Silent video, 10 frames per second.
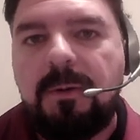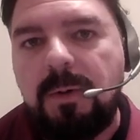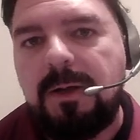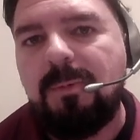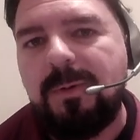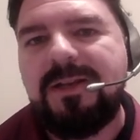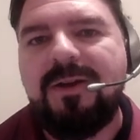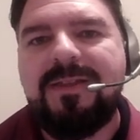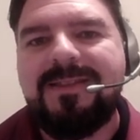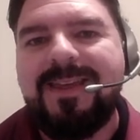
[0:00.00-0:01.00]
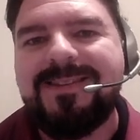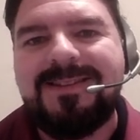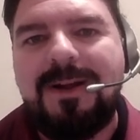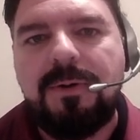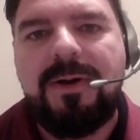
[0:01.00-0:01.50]
Well, we know that that's
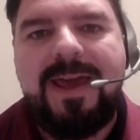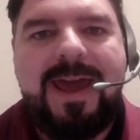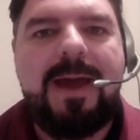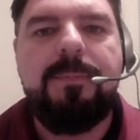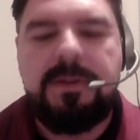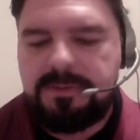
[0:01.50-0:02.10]
not going to happen.